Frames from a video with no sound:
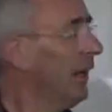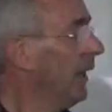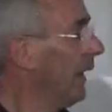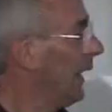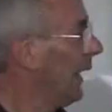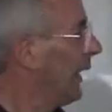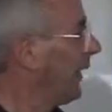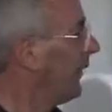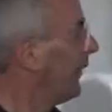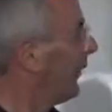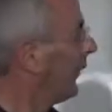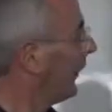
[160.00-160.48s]

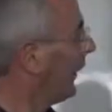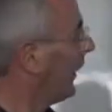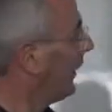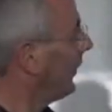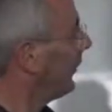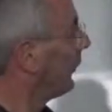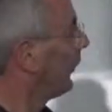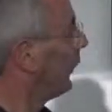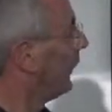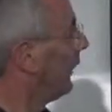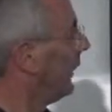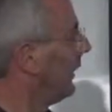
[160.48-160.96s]
and that
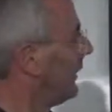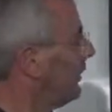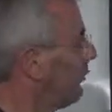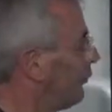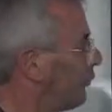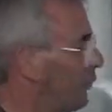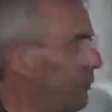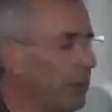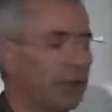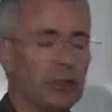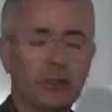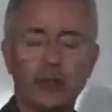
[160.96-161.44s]
the
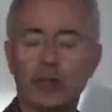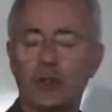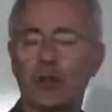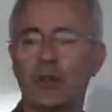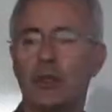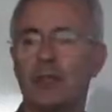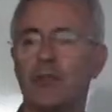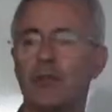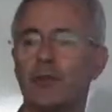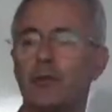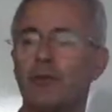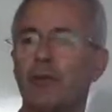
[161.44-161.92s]
information
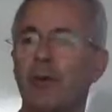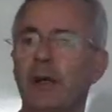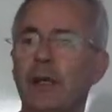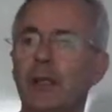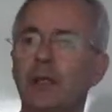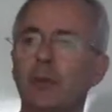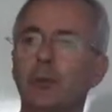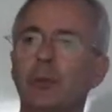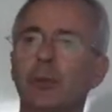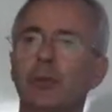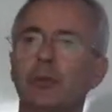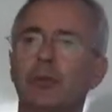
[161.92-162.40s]
is
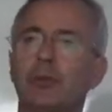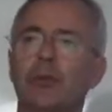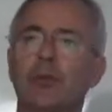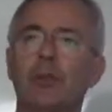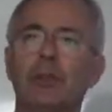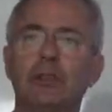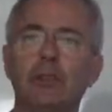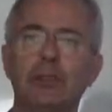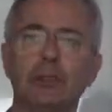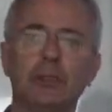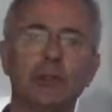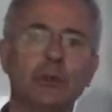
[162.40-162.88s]
available to the
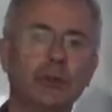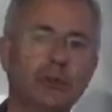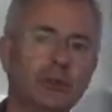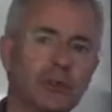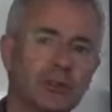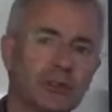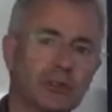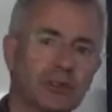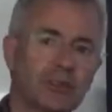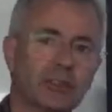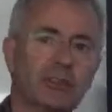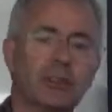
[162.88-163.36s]

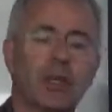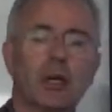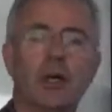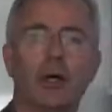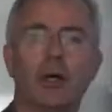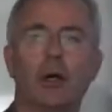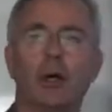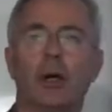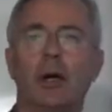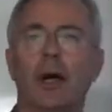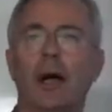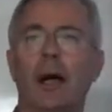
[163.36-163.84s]
users
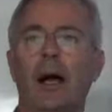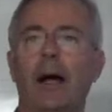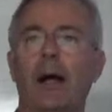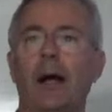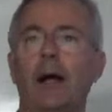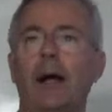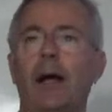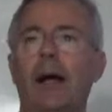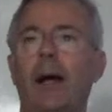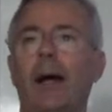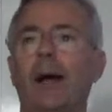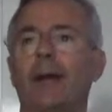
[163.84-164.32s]

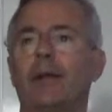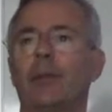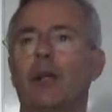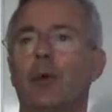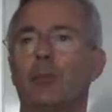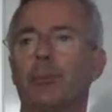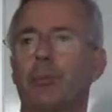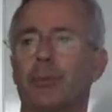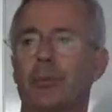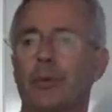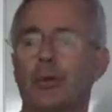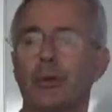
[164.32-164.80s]
at
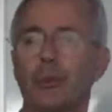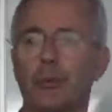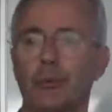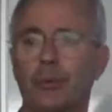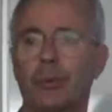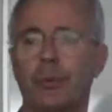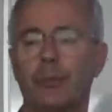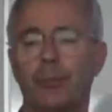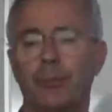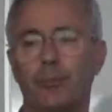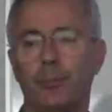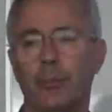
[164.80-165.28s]

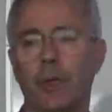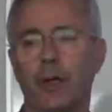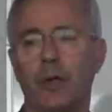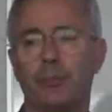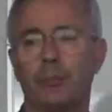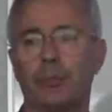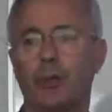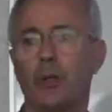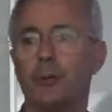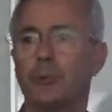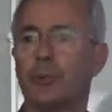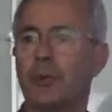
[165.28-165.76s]

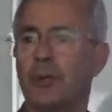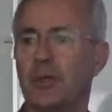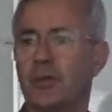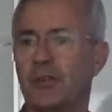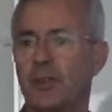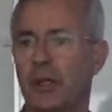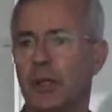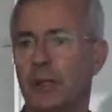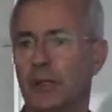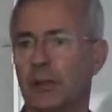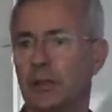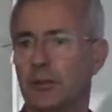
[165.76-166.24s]
appropriate
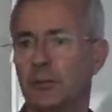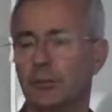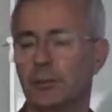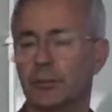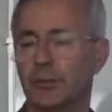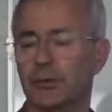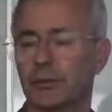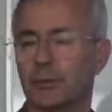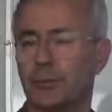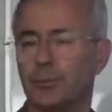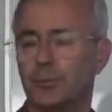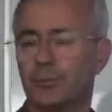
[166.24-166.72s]

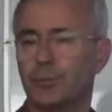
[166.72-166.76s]
times.